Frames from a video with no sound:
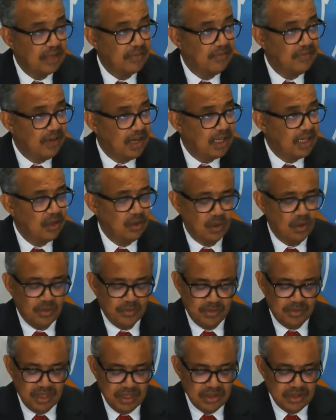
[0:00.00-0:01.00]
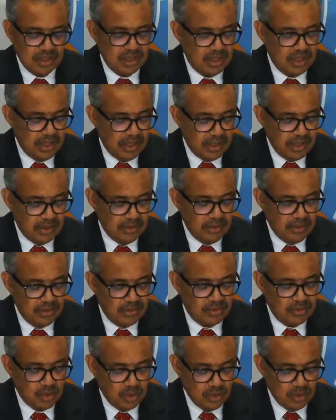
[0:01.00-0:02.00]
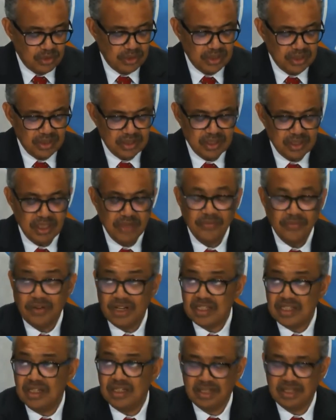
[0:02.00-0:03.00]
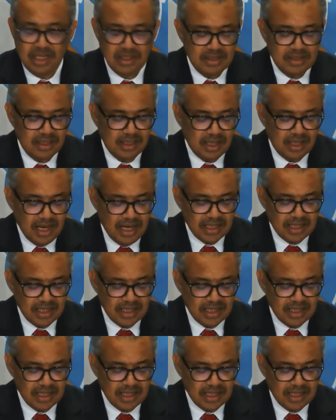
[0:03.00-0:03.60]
the value of digital health solutions in facilitating